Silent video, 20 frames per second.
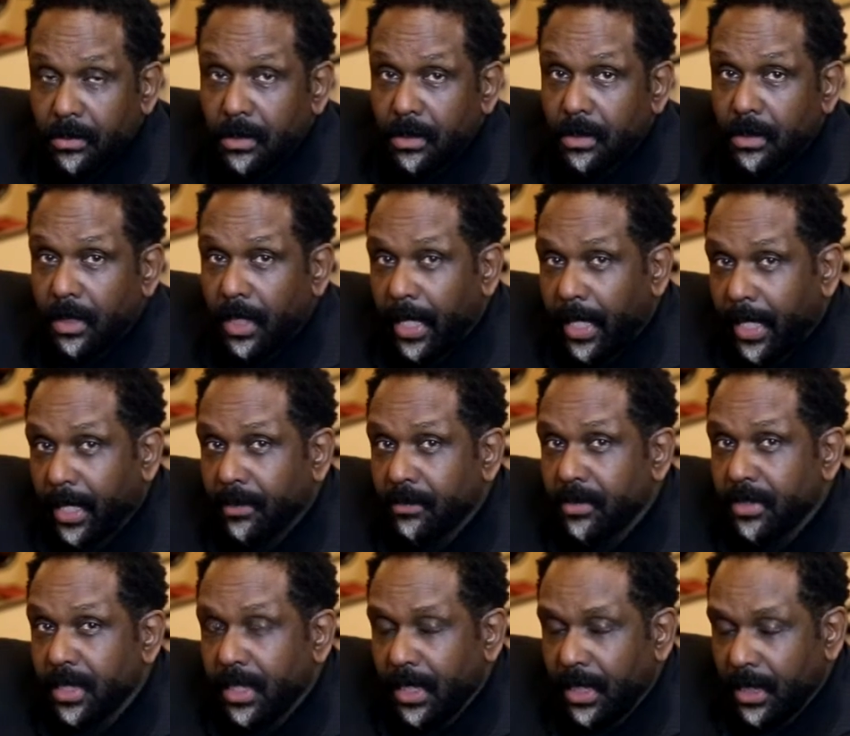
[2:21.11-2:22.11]
Uh,
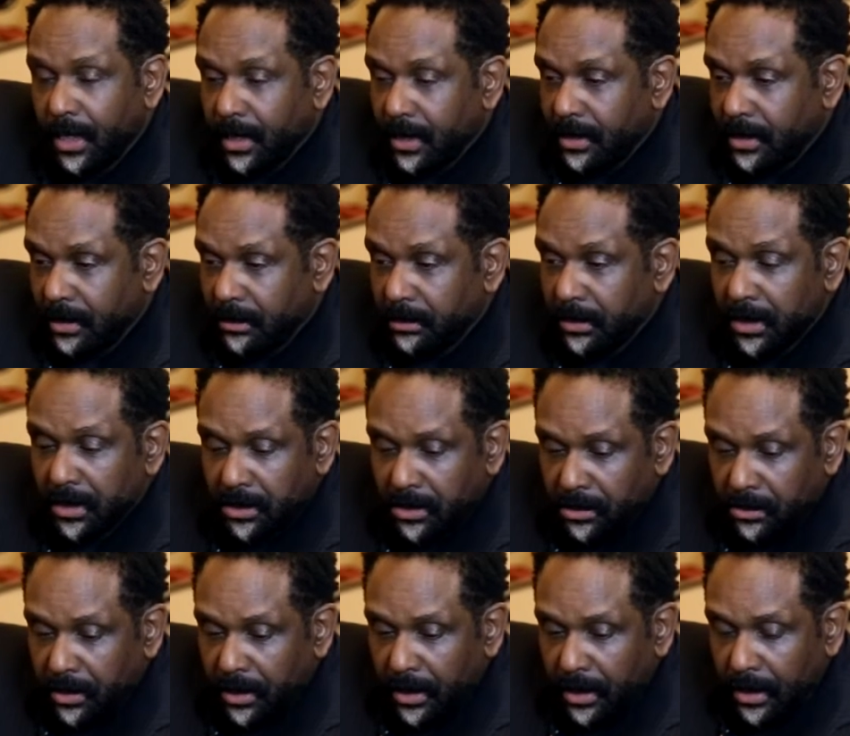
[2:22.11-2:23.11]
AFC is a
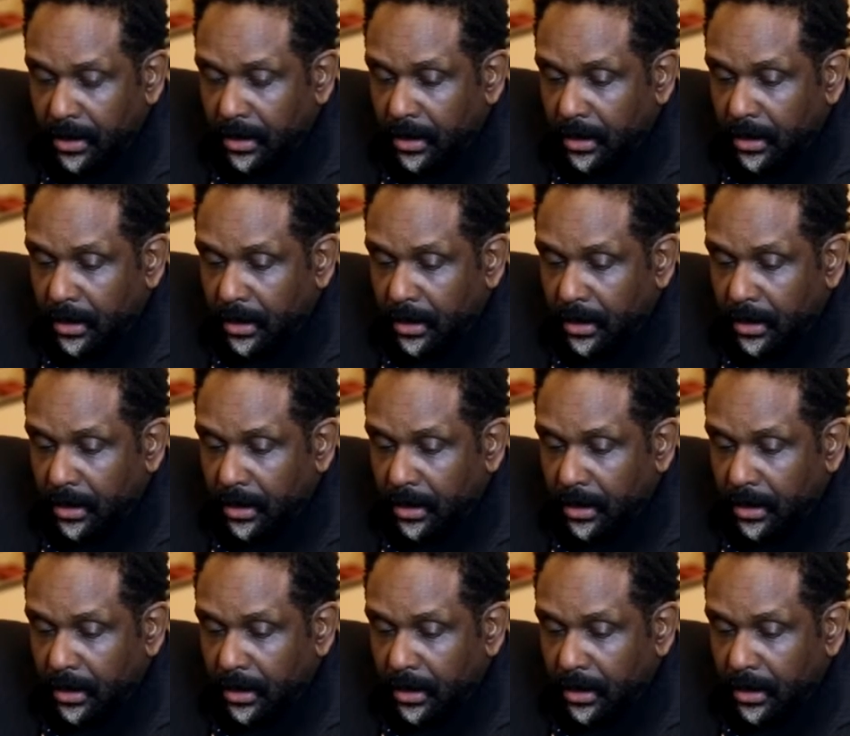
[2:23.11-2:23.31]
ministry